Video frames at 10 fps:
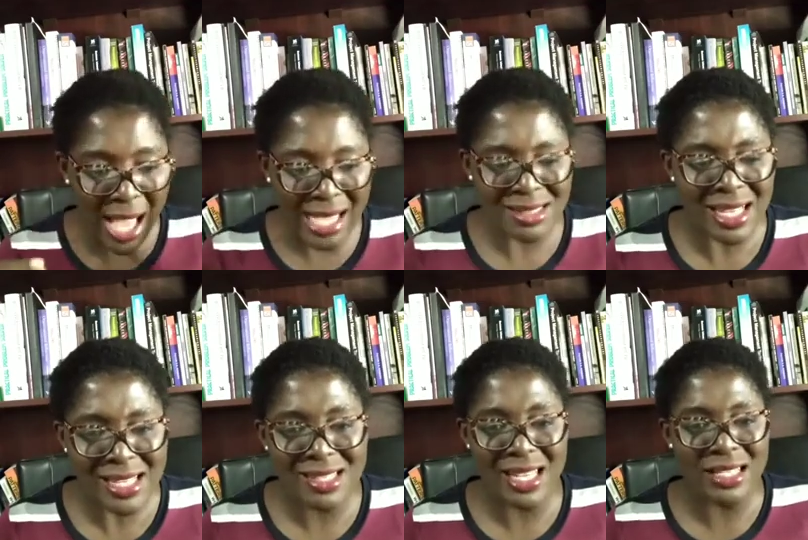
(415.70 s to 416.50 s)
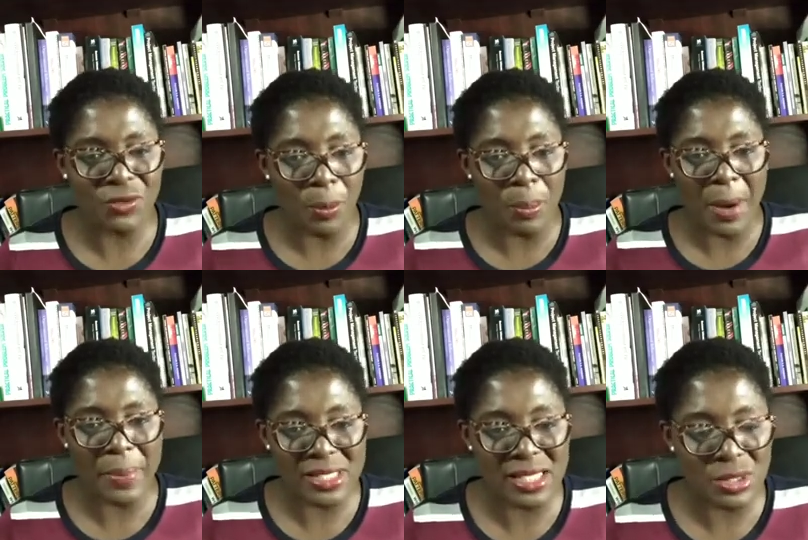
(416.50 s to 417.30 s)
As I said, for
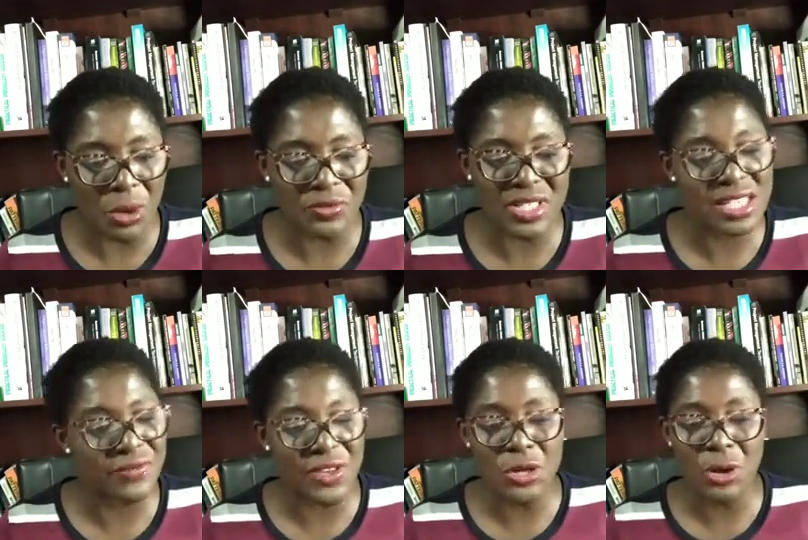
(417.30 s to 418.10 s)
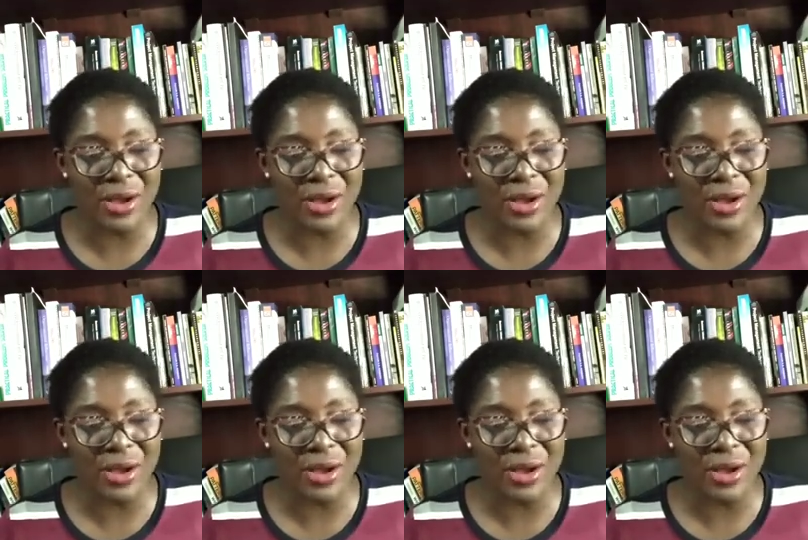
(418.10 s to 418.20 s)
purposes of this video,